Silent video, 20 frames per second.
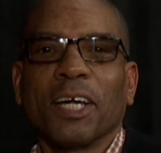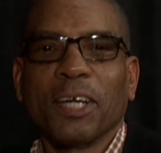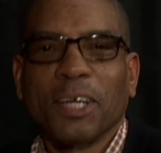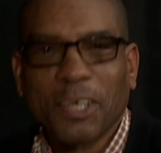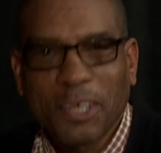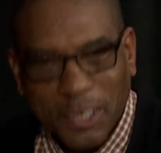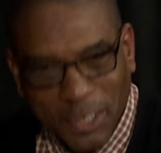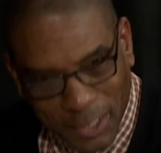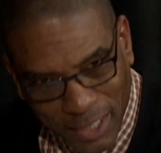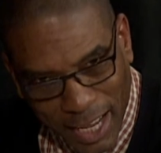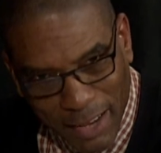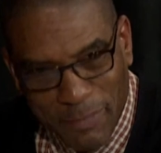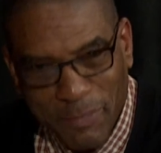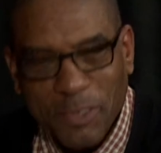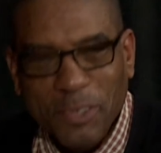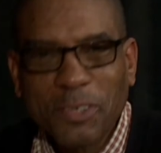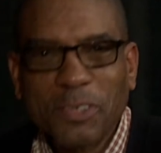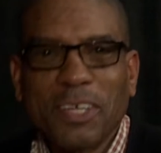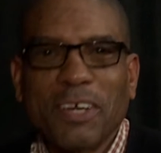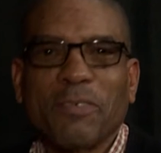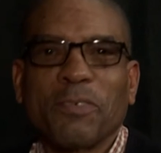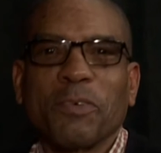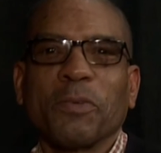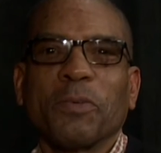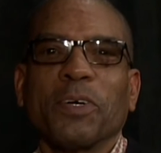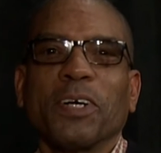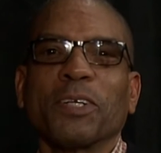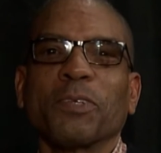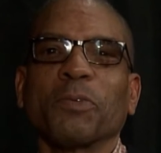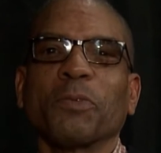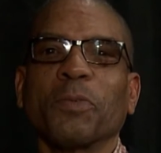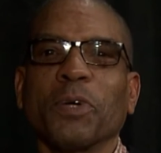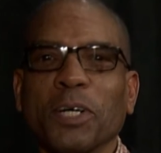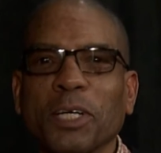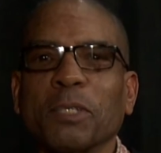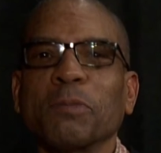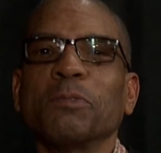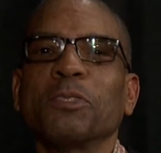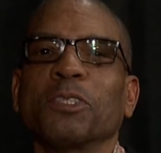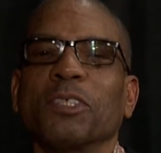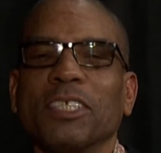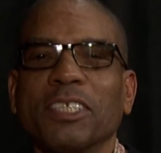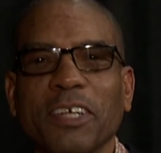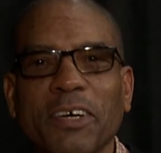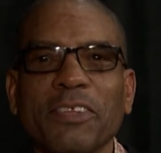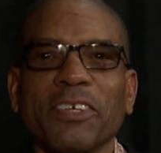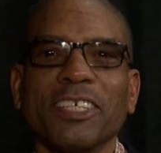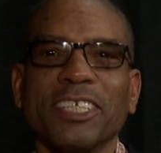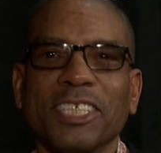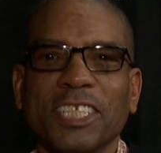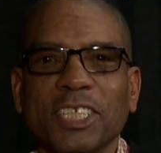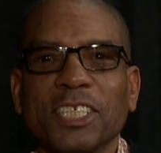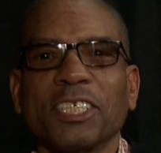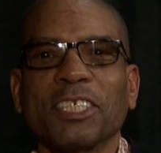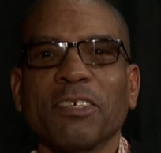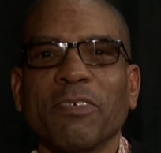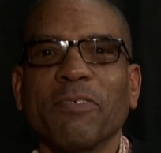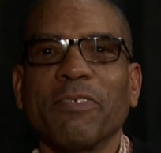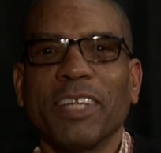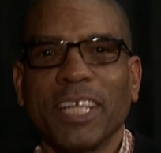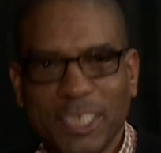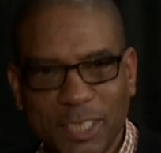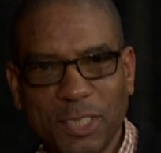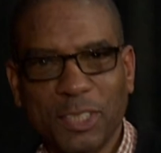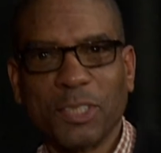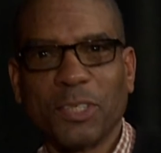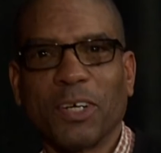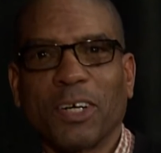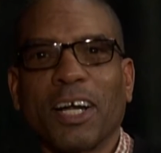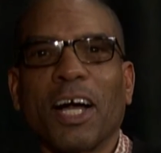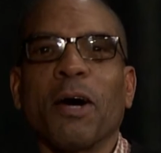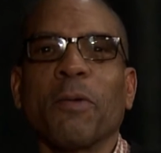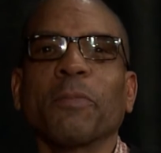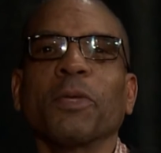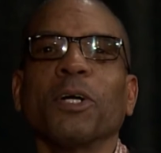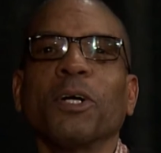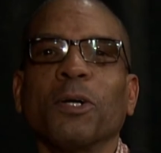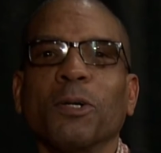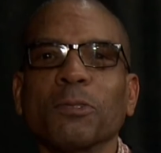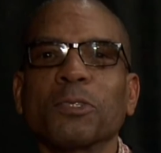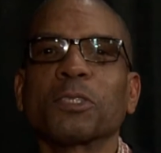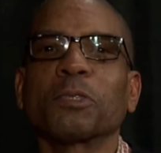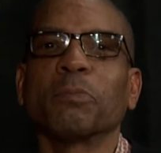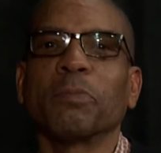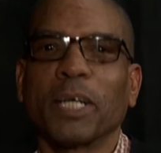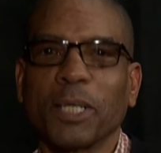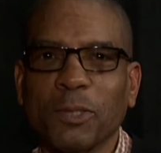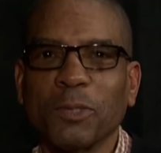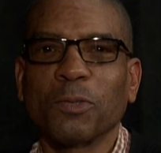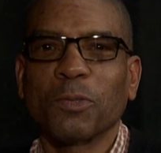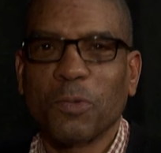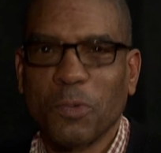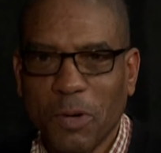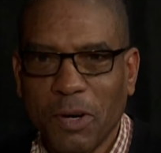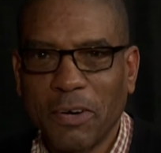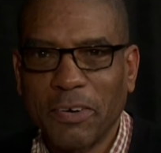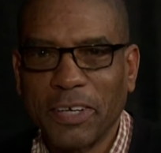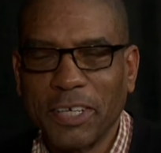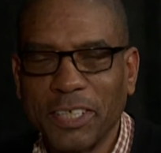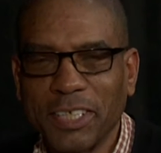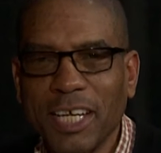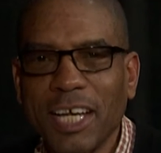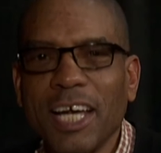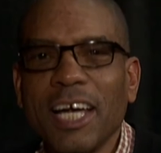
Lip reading: Good afternoon, everyone. Welcome to another edition of Let's Talk. I'm your host, Michael Quarry.